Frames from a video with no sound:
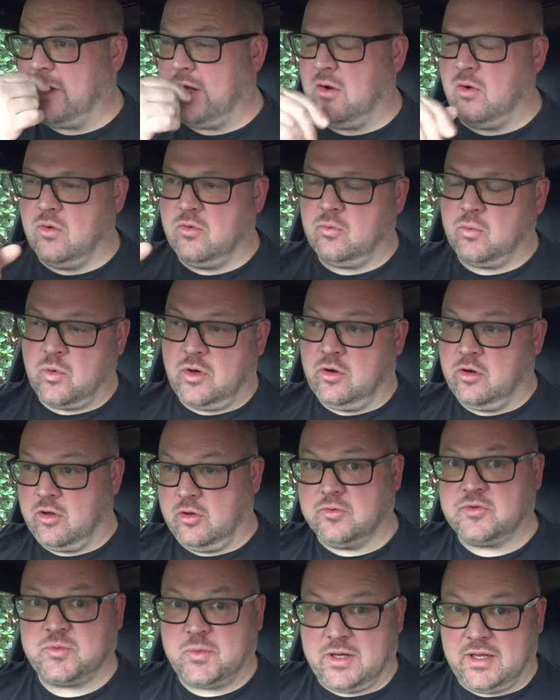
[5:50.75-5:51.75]
out while I
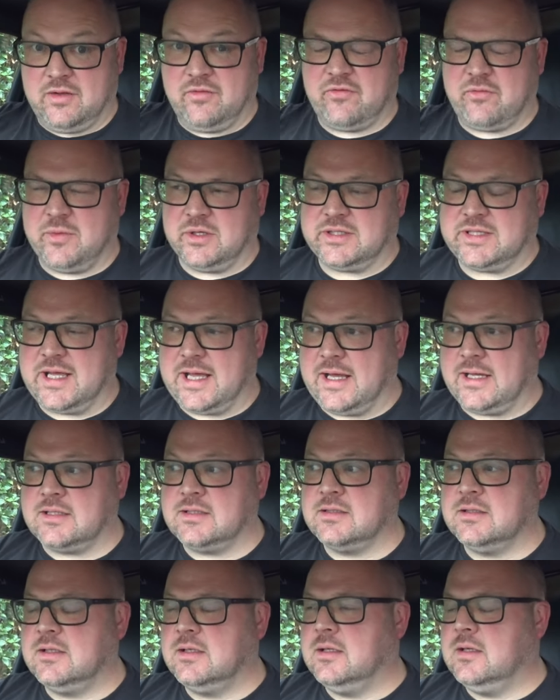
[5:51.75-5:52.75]
was waiting for my
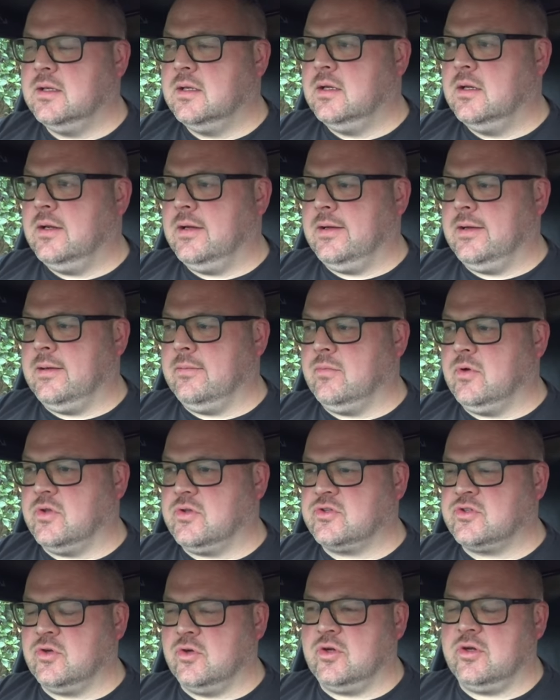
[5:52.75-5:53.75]
dad um, at
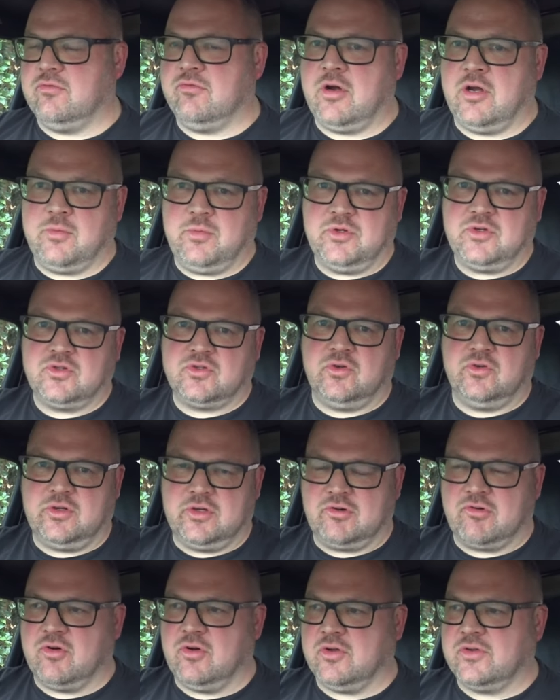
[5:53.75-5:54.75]
the side of the road. We're just on
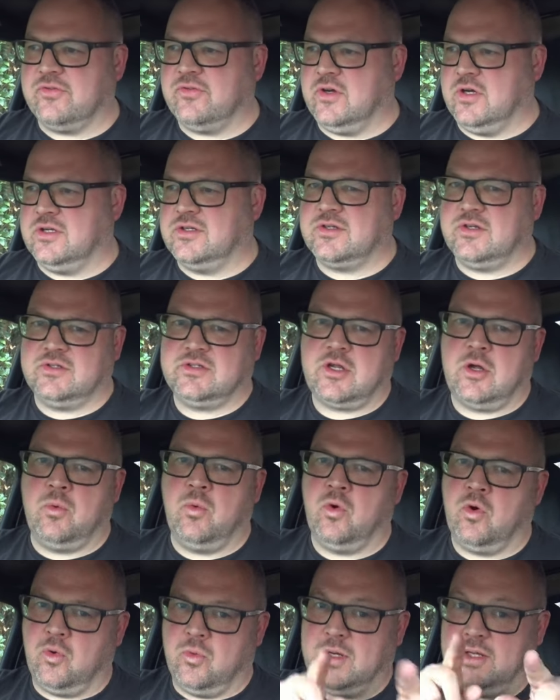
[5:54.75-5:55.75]
the grass verge. there's no
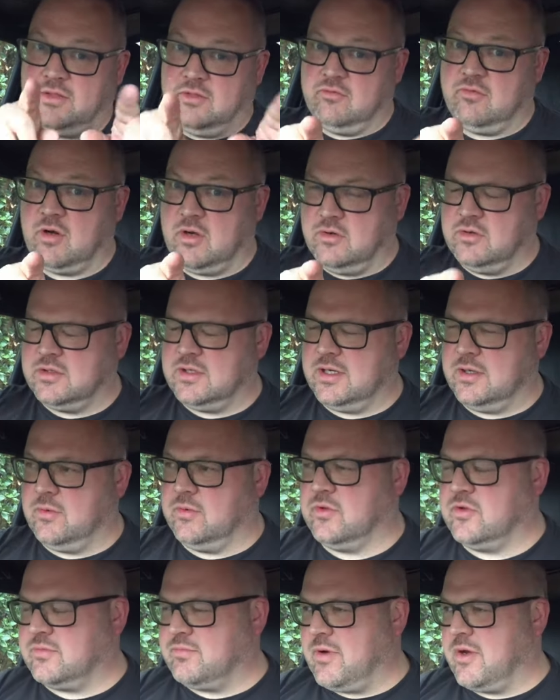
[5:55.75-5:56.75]
oil in the road.
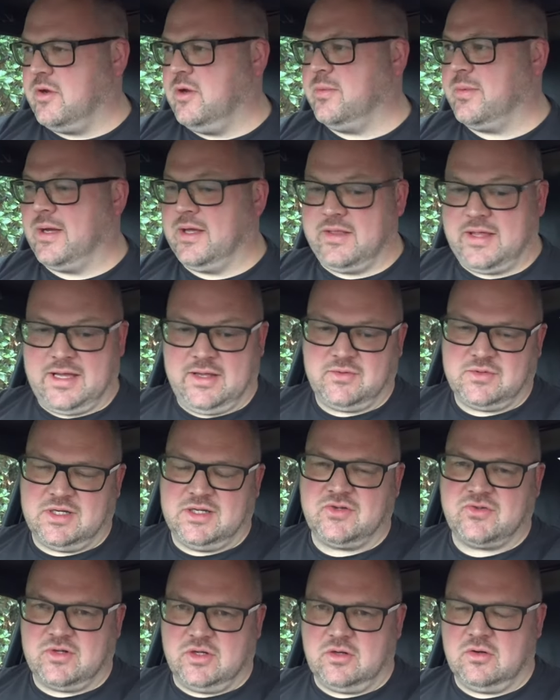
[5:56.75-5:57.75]
Anyone that's moaning about that is
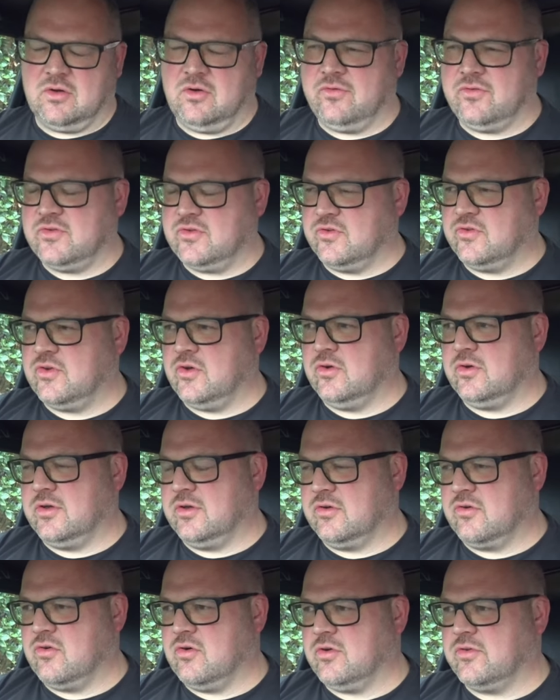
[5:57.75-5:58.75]
literally off to the side
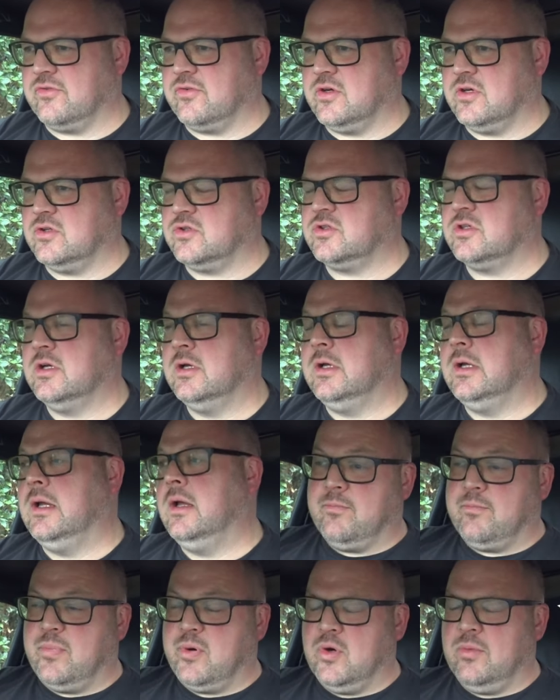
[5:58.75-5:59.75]
in the grass verge.
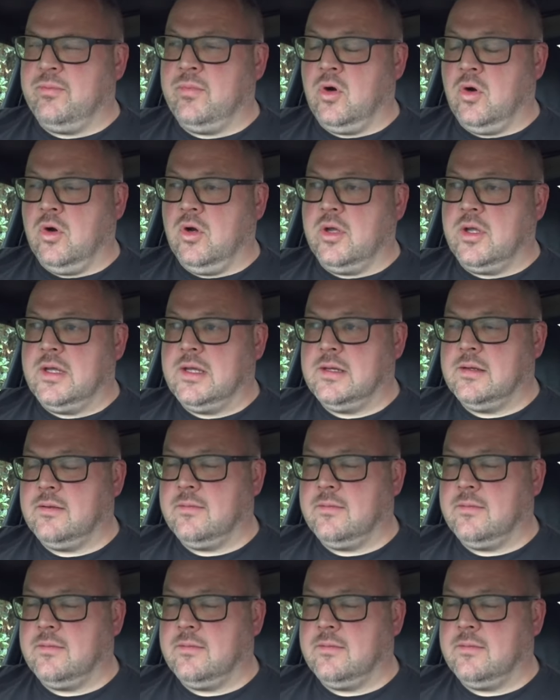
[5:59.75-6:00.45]
Put my